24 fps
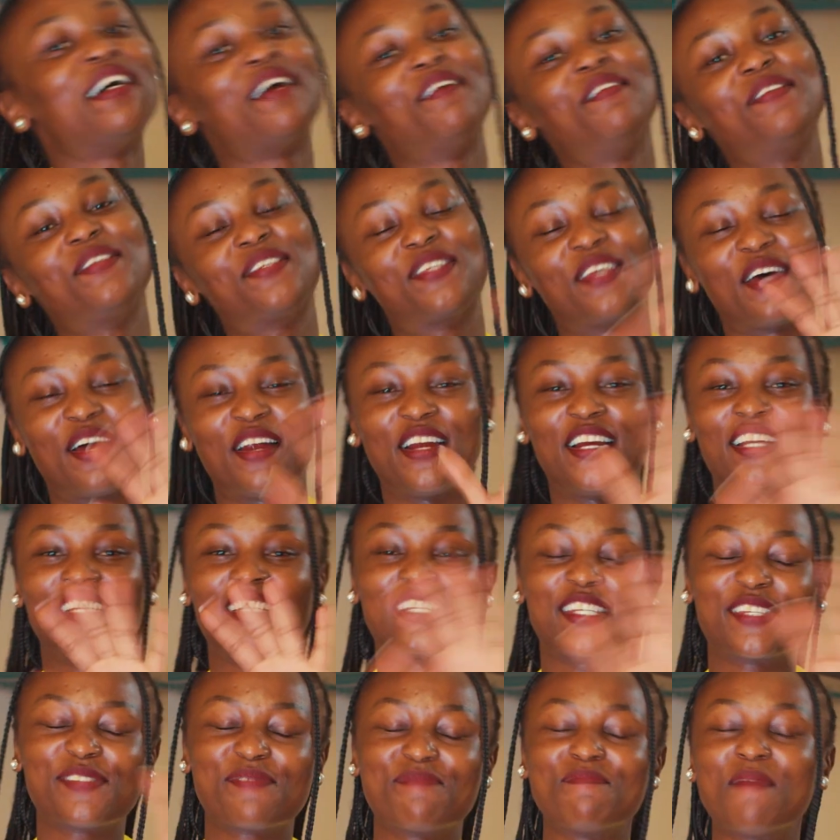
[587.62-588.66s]
sorry,
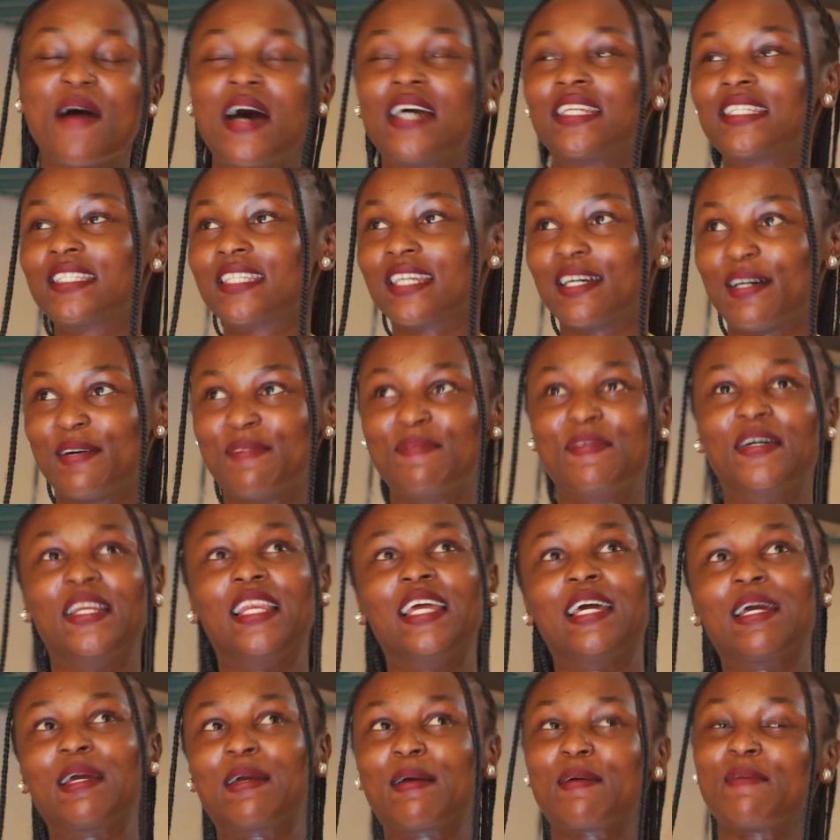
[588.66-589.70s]
just banter, but
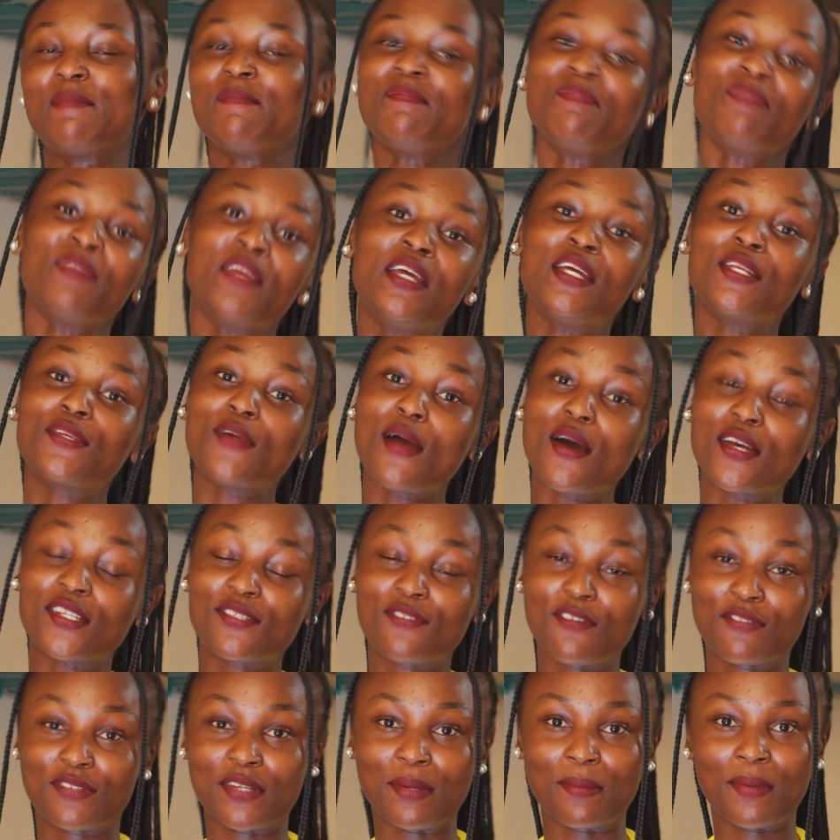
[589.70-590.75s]
like 2 hours
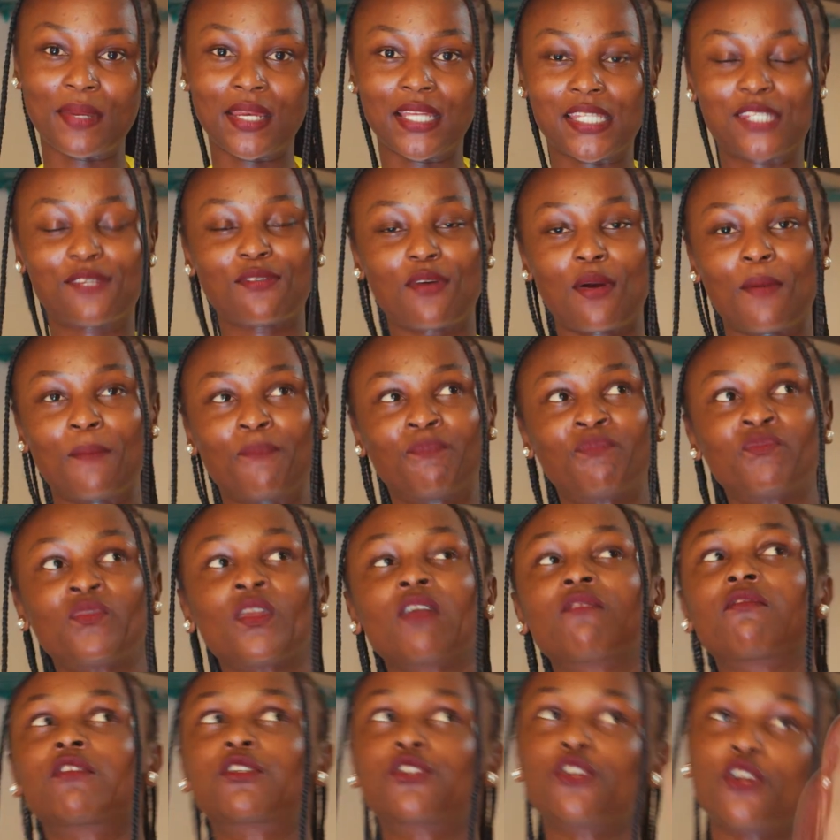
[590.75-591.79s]
50 minutes from
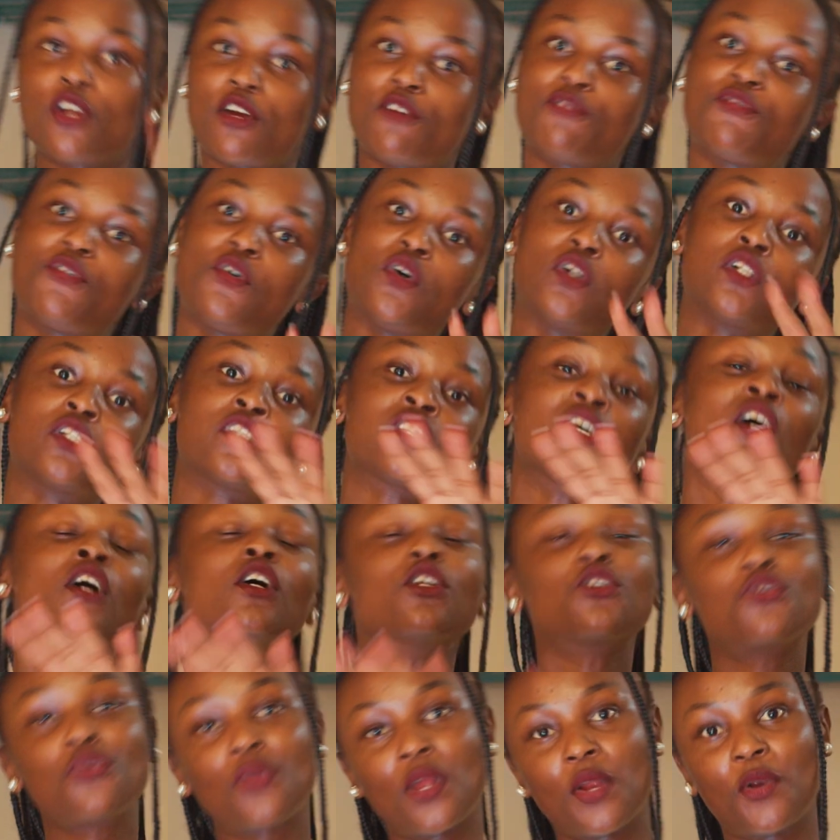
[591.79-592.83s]
Victoria Falls
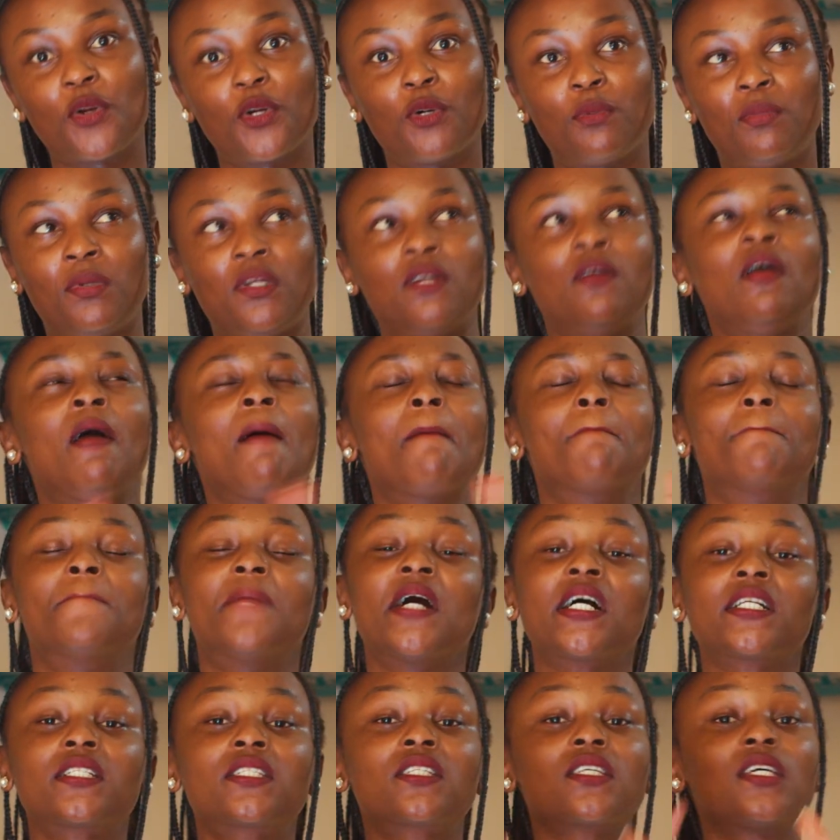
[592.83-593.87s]
to Nairobi.
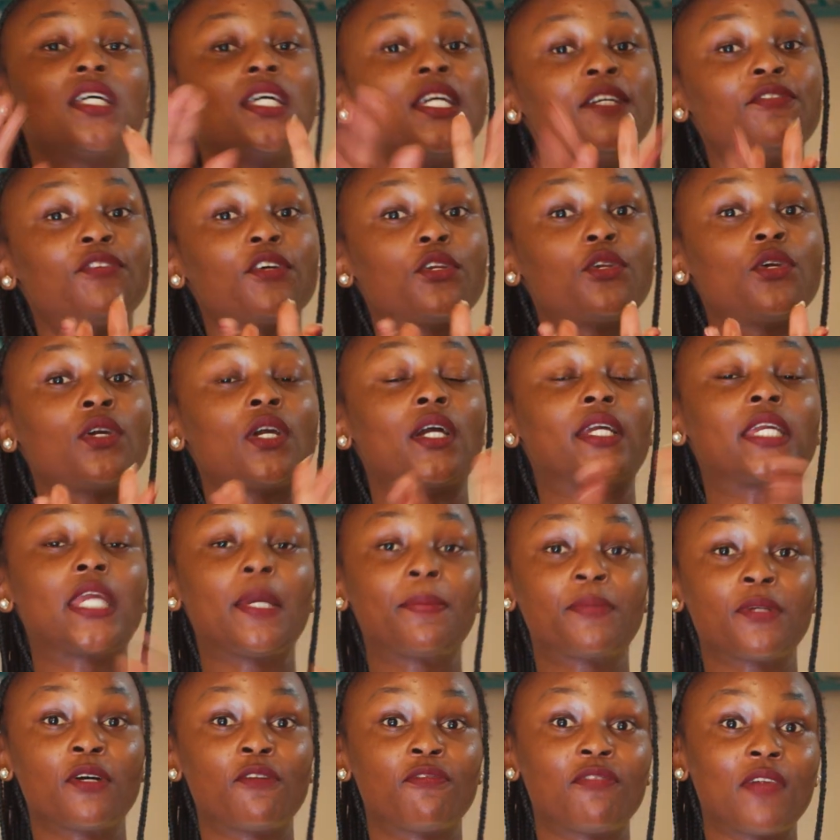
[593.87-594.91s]
But if you're doing a
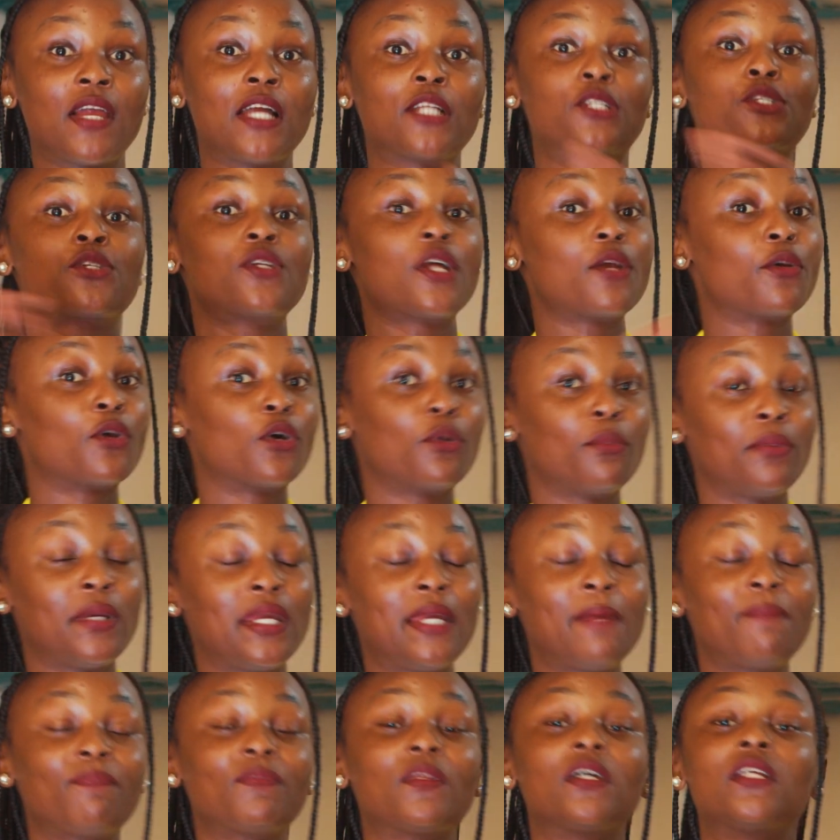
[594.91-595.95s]
Cape Town flight to
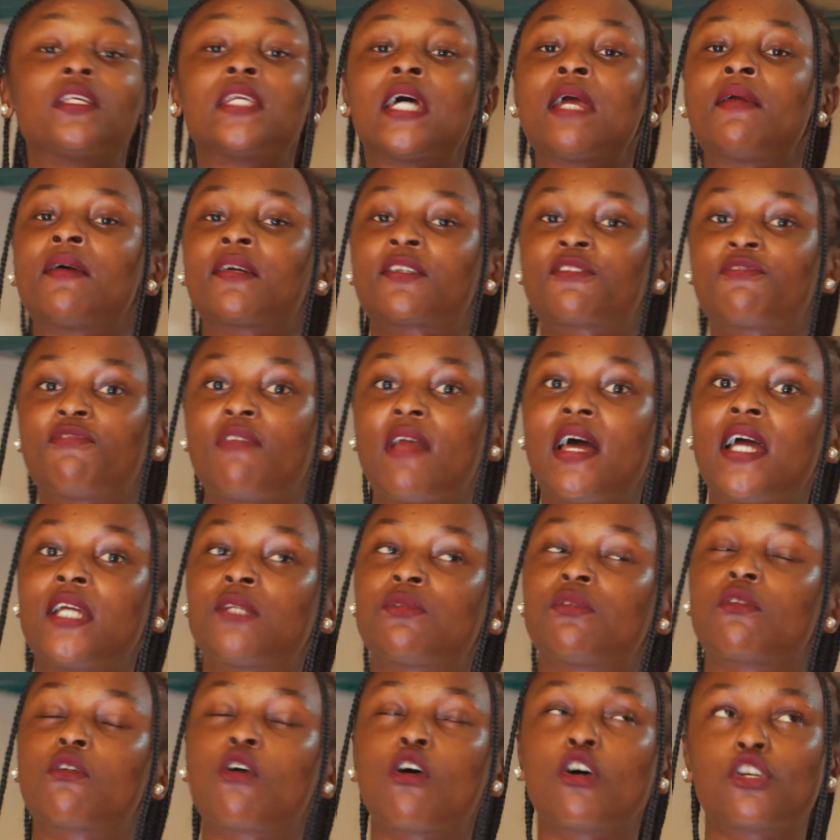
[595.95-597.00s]
Nairobi, direct flight,
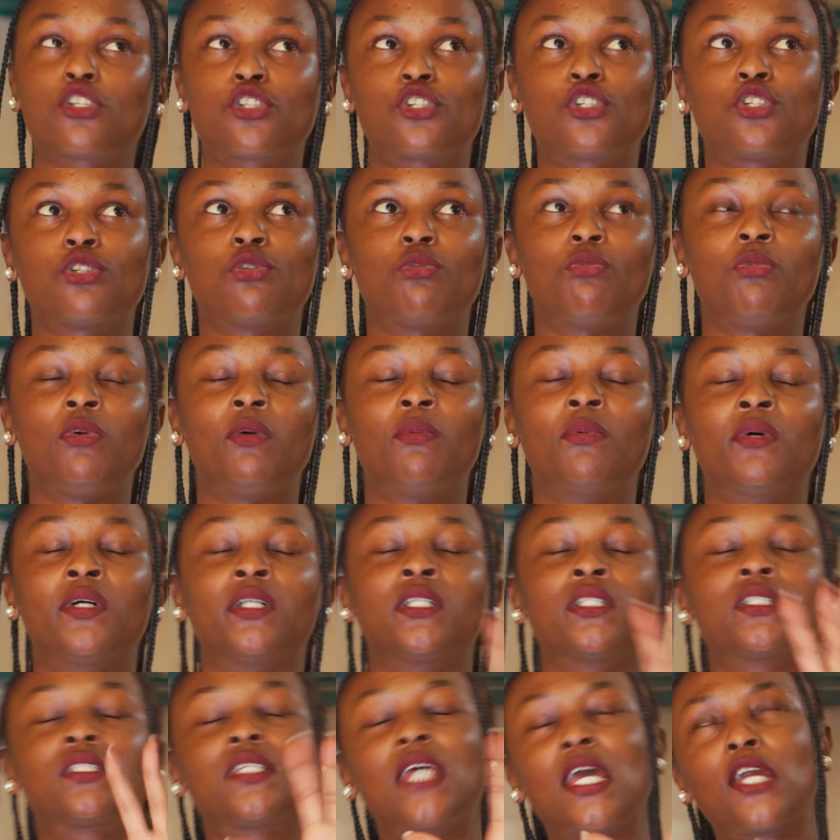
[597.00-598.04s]
costume, we
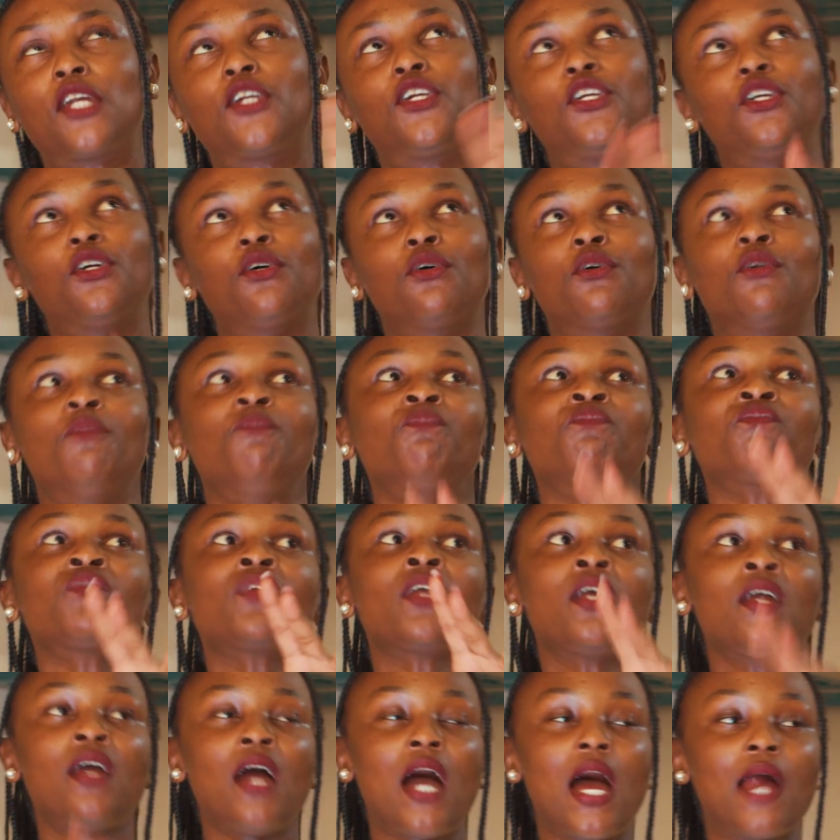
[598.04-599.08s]
will take you
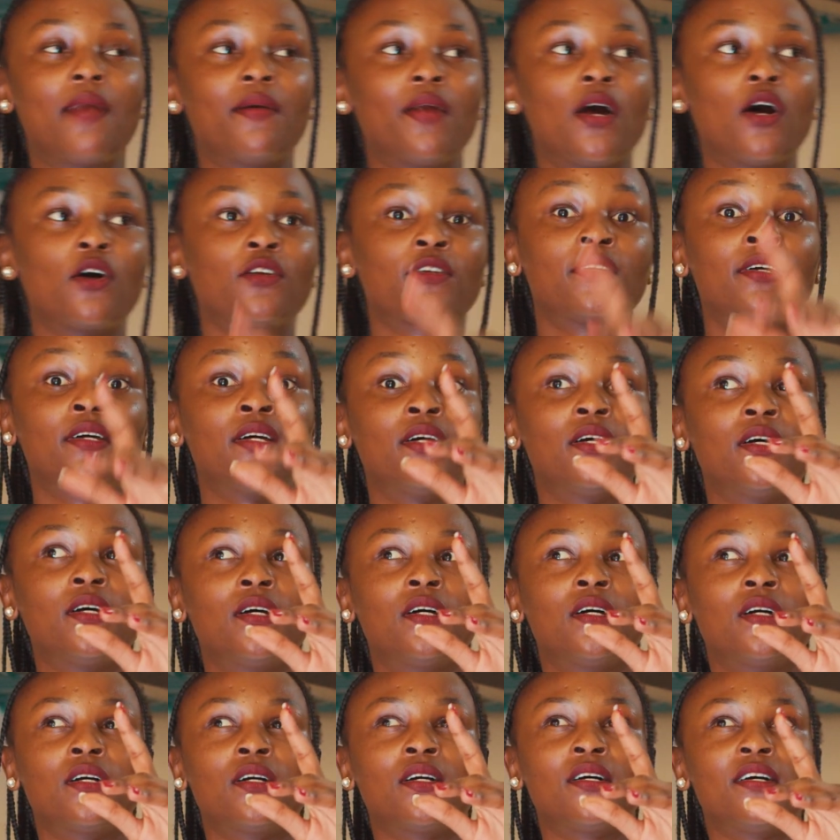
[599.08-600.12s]
around
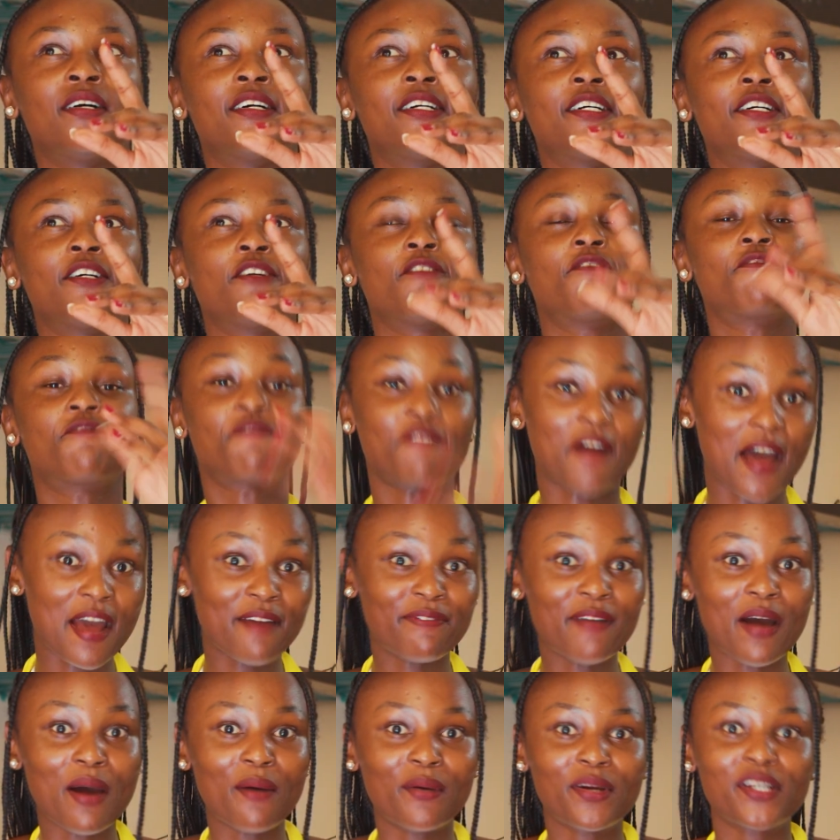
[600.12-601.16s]

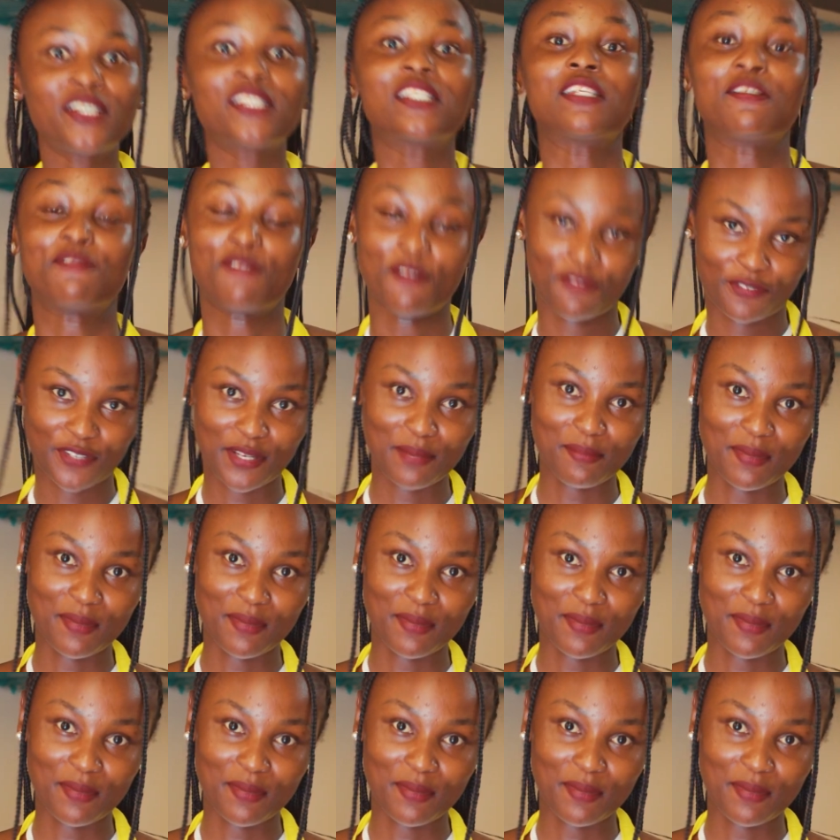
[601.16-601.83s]
5 hours, 15 minutes.